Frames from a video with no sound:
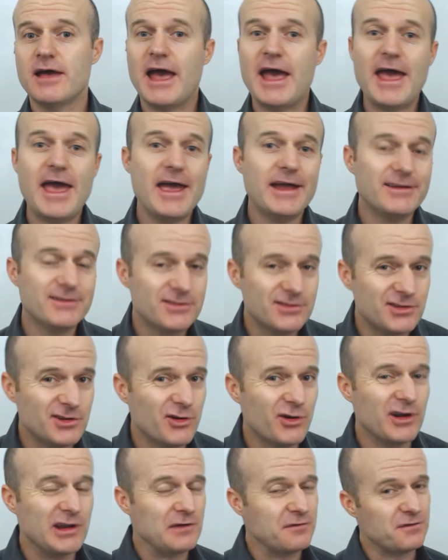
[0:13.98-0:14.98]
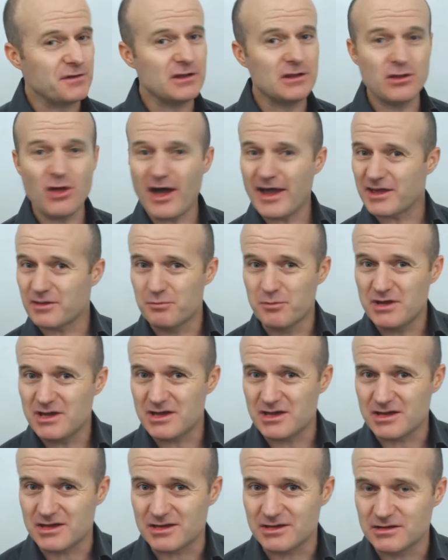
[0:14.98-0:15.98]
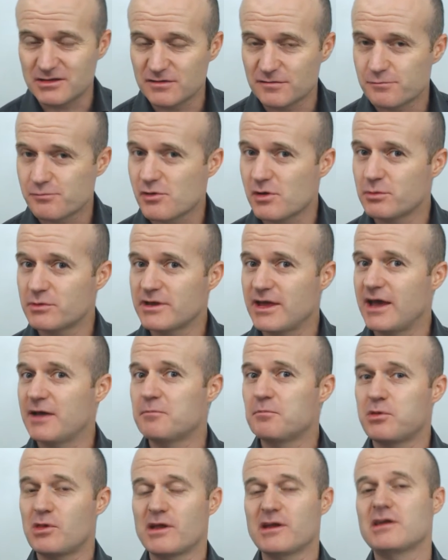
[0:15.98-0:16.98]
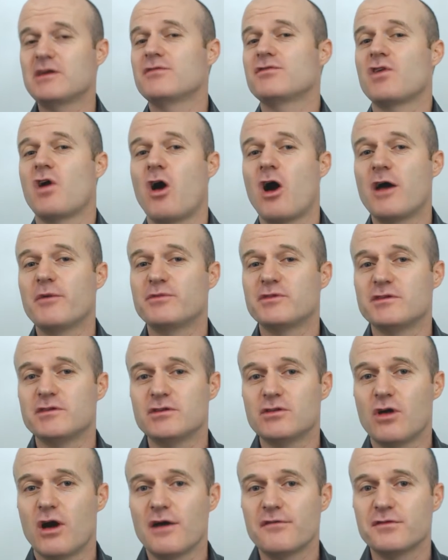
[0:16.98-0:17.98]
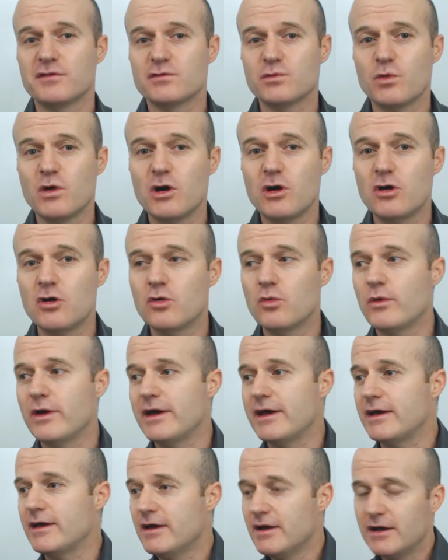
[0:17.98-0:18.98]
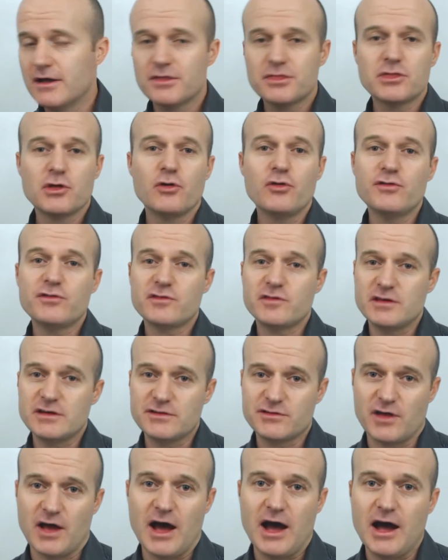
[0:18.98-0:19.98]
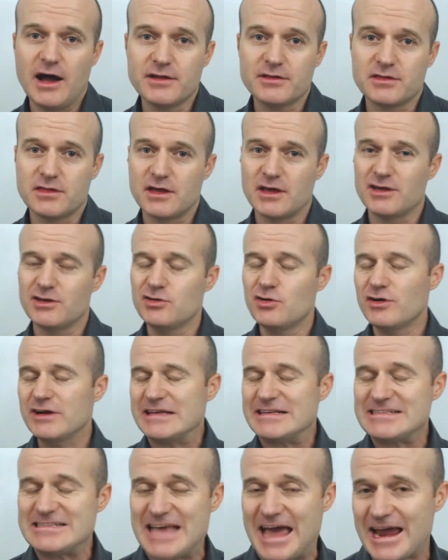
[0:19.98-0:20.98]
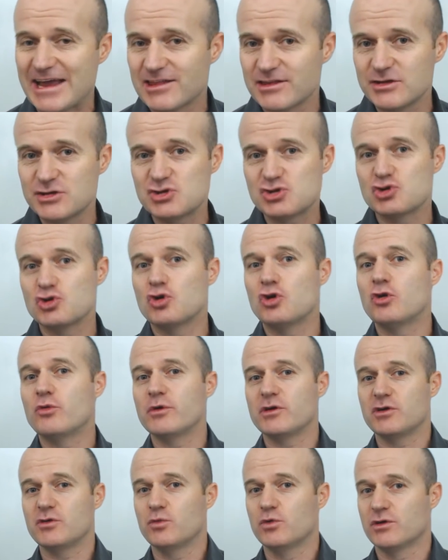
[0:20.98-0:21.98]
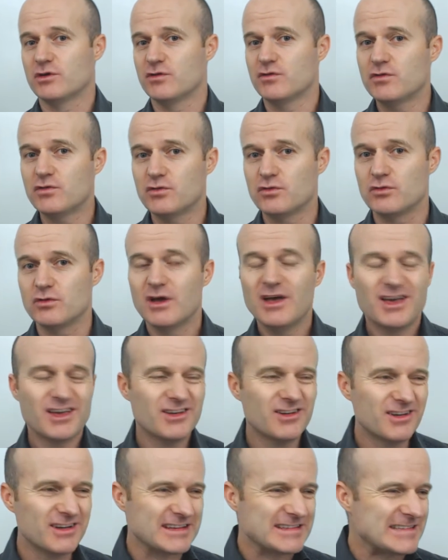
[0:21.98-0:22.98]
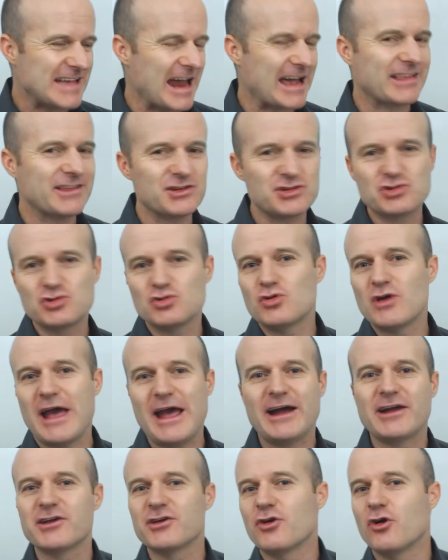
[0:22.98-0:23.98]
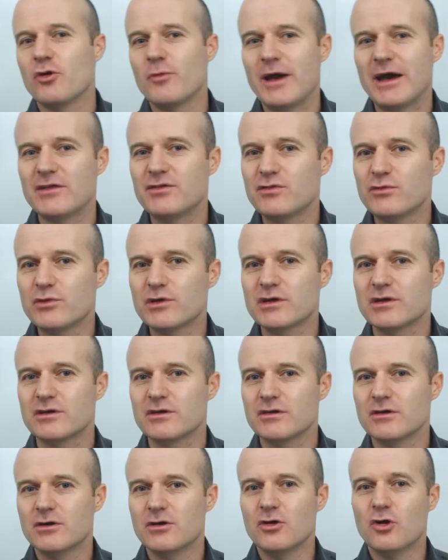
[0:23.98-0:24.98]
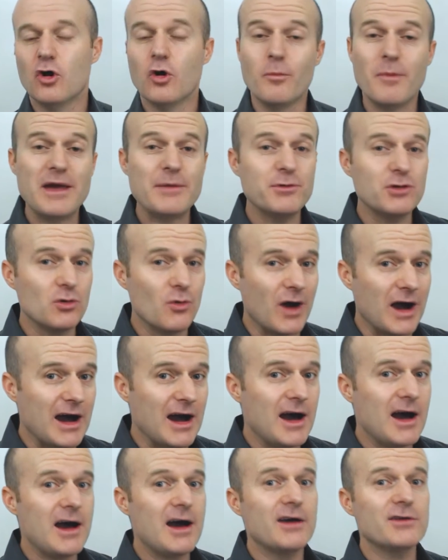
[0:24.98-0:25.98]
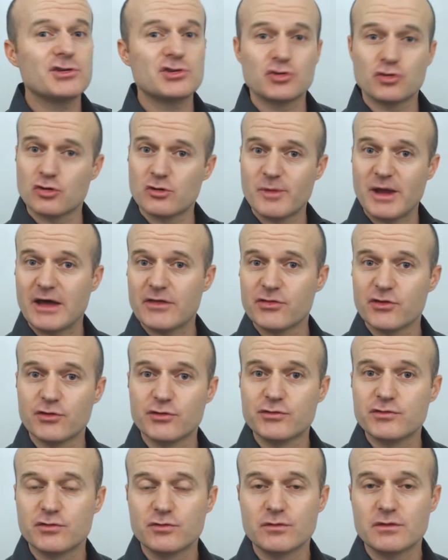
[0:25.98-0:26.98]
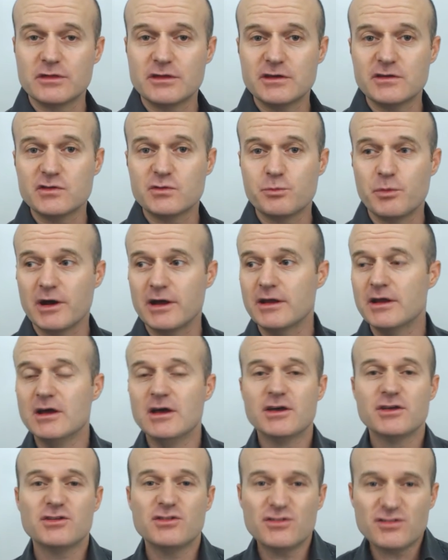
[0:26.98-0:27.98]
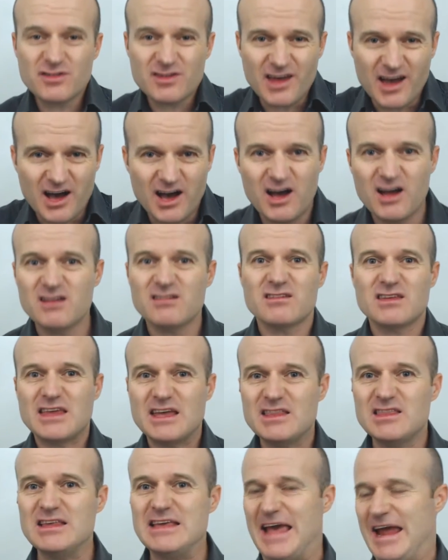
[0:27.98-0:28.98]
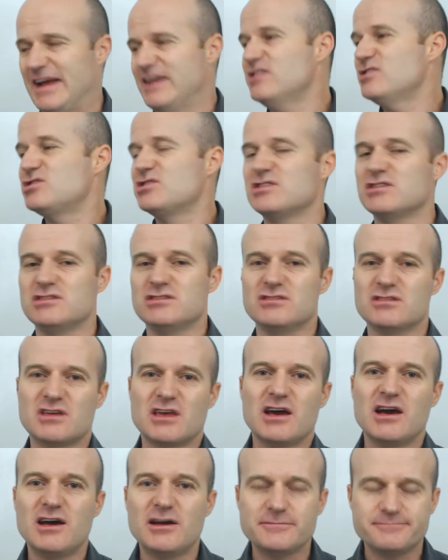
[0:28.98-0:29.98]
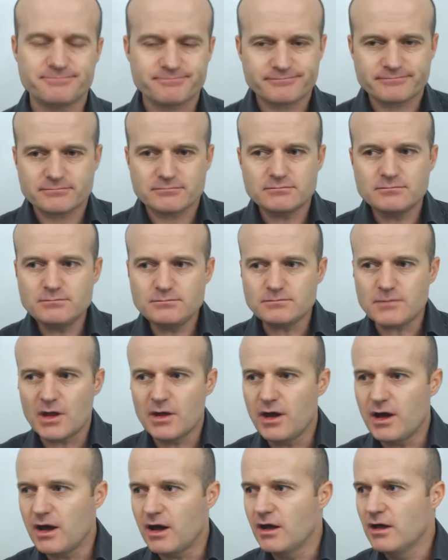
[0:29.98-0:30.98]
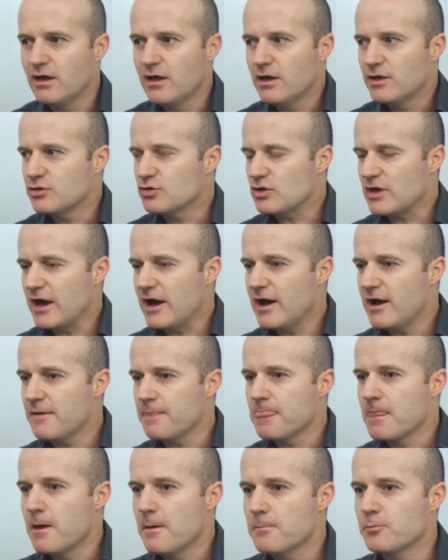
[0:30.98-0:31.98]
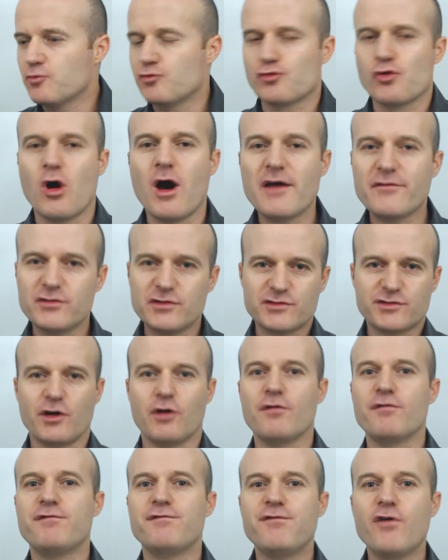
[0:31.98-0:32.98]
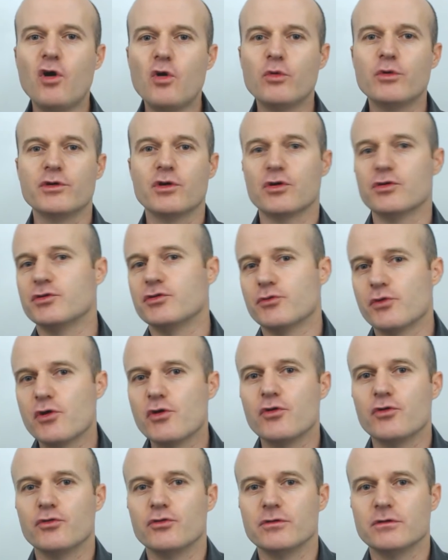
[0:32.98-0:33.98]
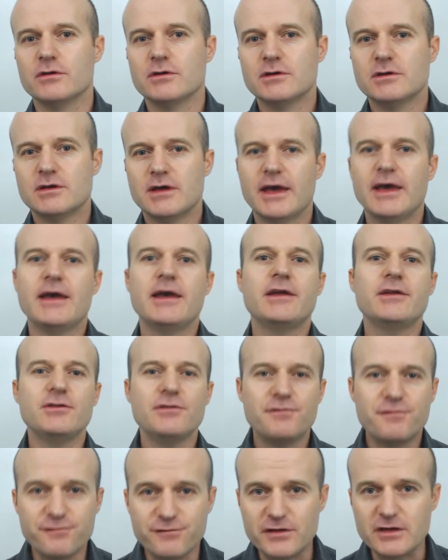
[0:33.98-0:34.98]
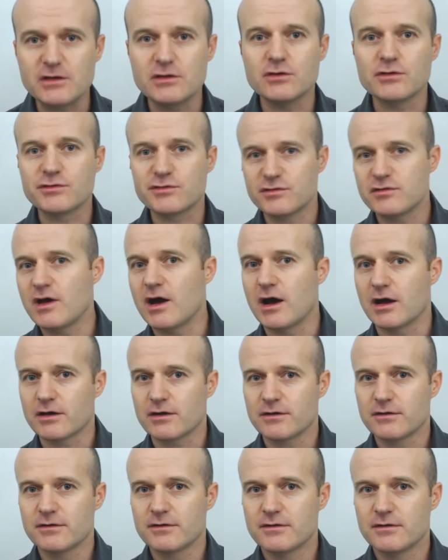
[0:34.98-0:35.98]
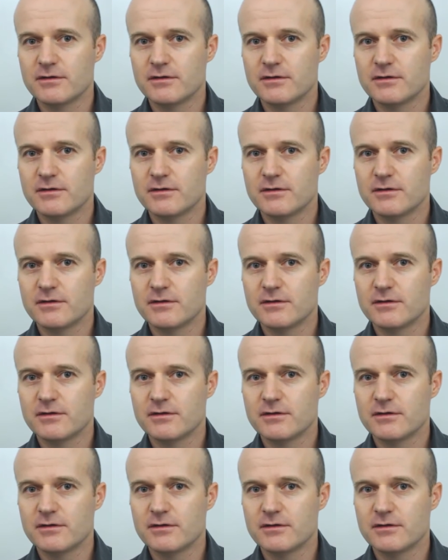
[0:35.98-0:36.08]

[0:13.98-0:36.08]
And you know, if you're like me, you've probably had plenty of times in your life as well where those things aren't there. You're not exactly sure what you want to do. You're not exactly sure how to go about doing it. Or maybe you are sure about those two things, but you just can't get the energy. You can't uh, you can't drive yourself forward on your own and you feel stuck.